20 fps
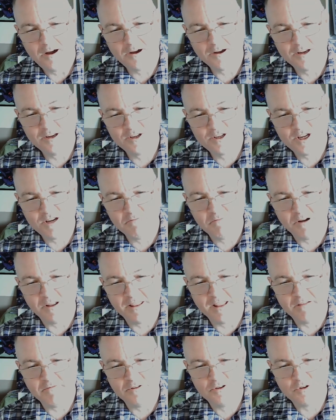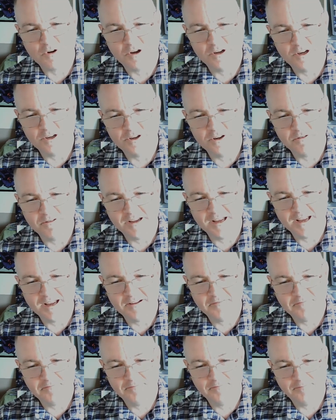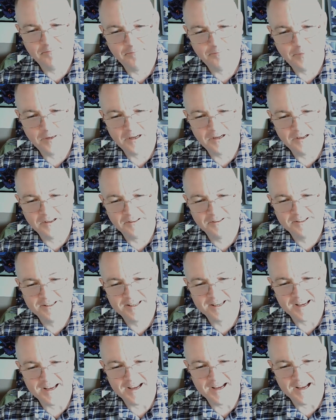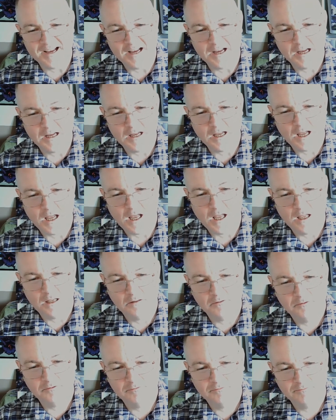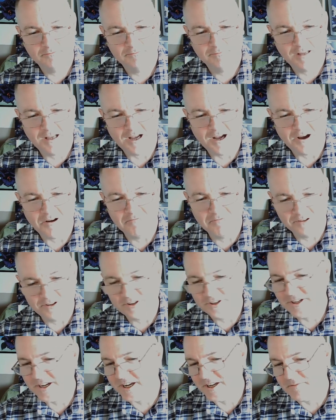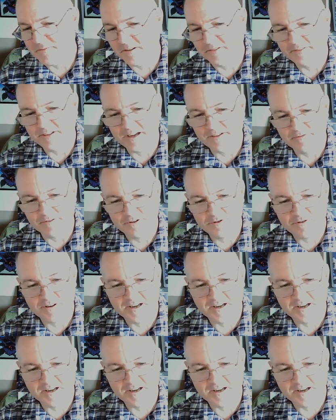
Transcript: see what they were trying to do here, but I wouldn't say it's my favourite track.